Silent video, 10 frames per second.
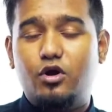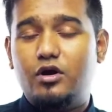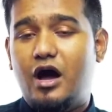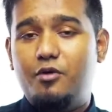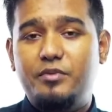
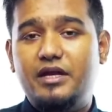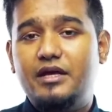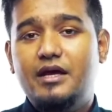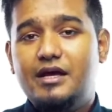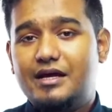or how
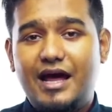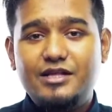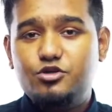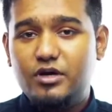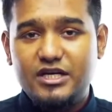many
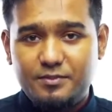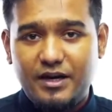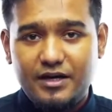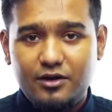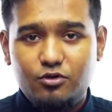clients you are
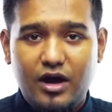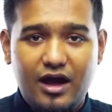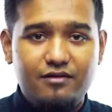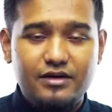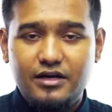expecting to
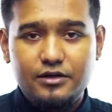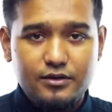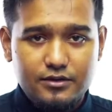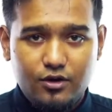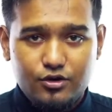have in a
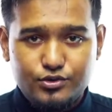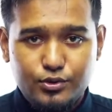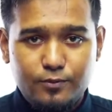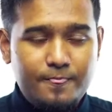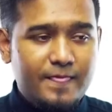year or
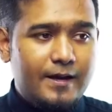so.